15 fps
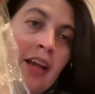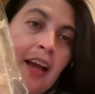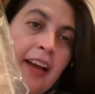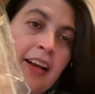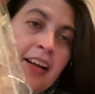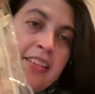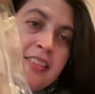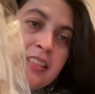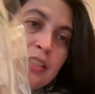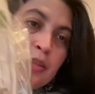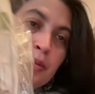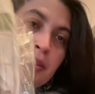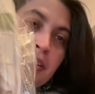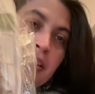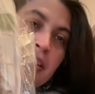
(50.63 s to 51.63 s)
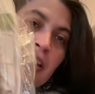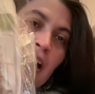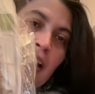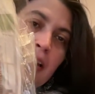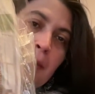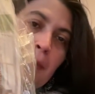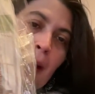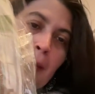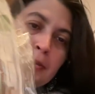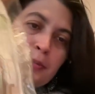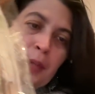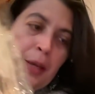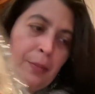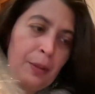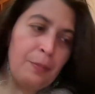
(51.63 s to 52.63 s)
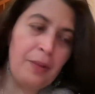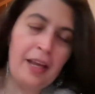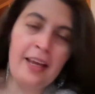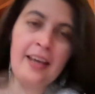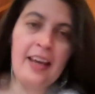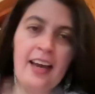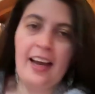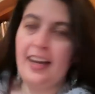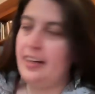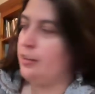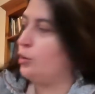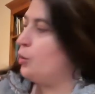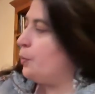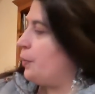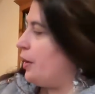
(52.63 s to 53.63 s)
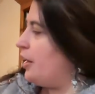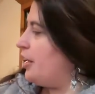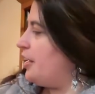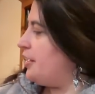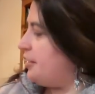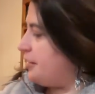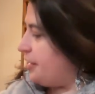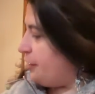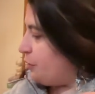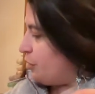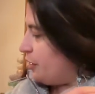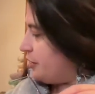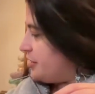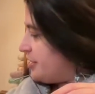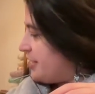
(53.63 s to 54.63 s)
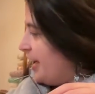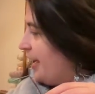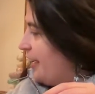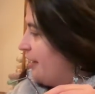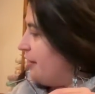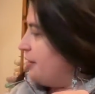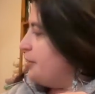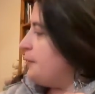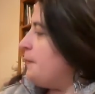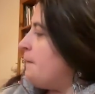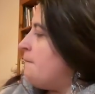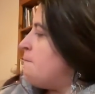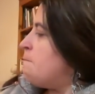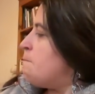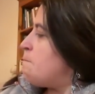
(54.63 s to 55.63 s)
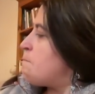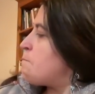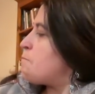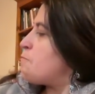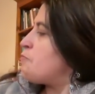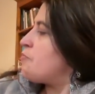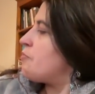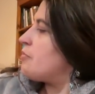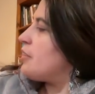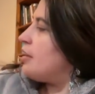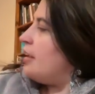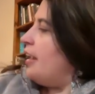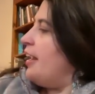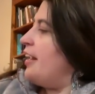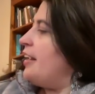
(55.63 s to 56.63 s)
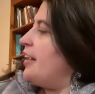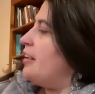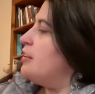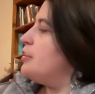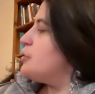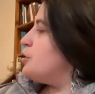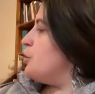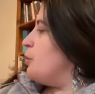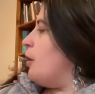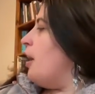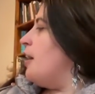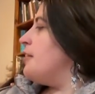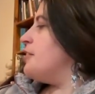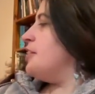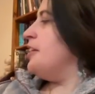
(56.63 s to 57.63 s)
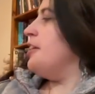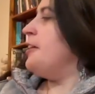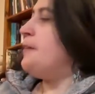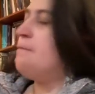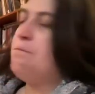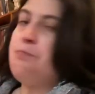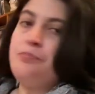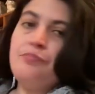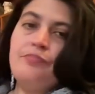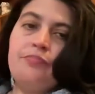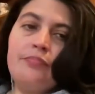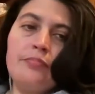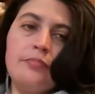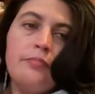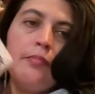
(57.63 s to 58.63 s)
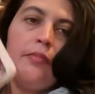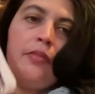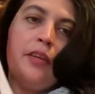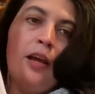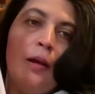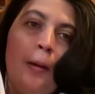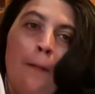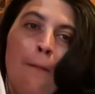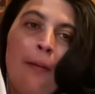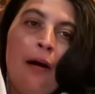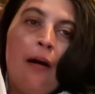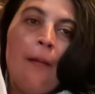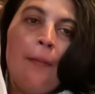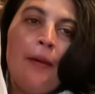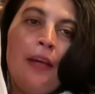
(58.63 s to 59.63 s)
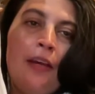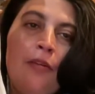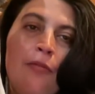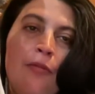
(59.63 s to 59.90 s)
I got this one, the Lollipops baby blanket. I had a coupon and they were on sale. And I also got the Poppy